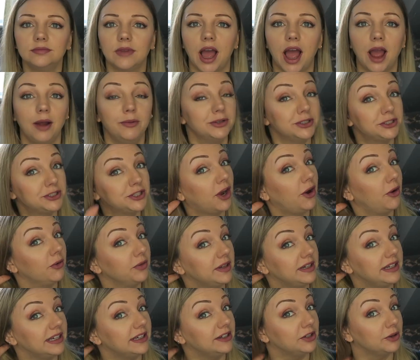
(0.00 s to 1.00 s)
I was
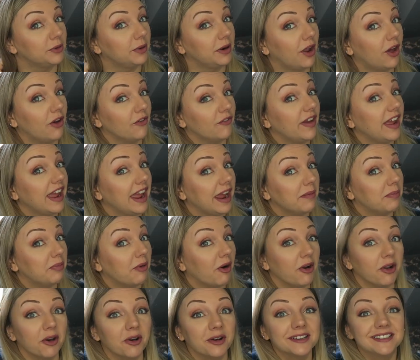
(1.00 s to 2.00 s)
told they didn't do a lot of hair
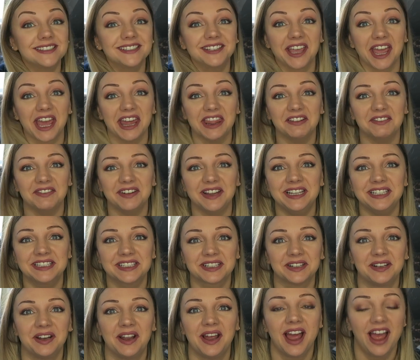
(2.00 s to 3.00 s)
products, okay? The
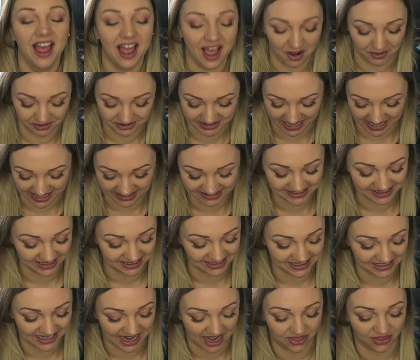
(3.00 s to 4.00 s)
reason I was getting
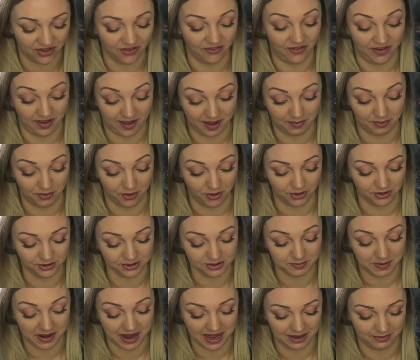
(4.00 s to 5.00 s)
sick to death of hair
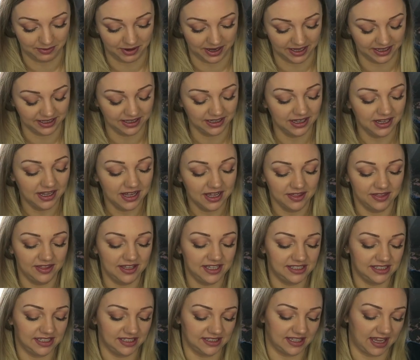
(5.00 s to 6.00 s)
products. But anyway,
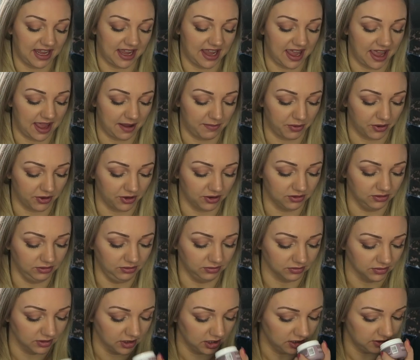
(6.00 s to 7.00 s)
this is a hair product.
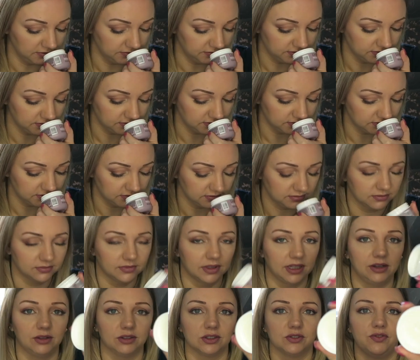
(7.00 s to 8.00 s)
Ooh,
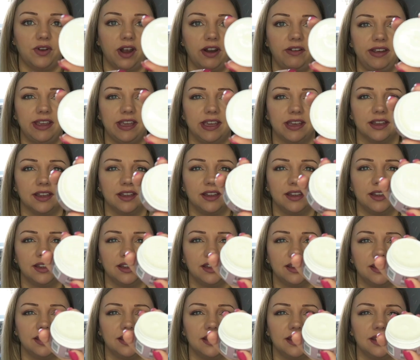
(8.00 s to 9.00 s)
it looks very
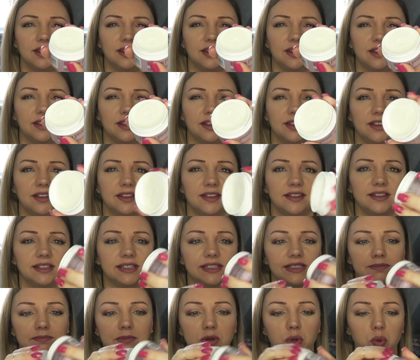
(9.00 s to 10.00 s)

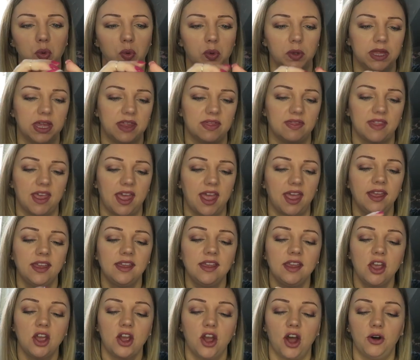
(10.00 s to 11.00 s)
smooth in there.
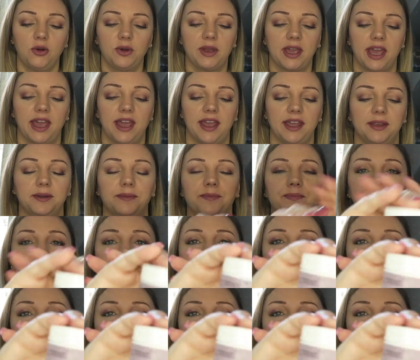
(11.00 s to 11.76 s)
Okay,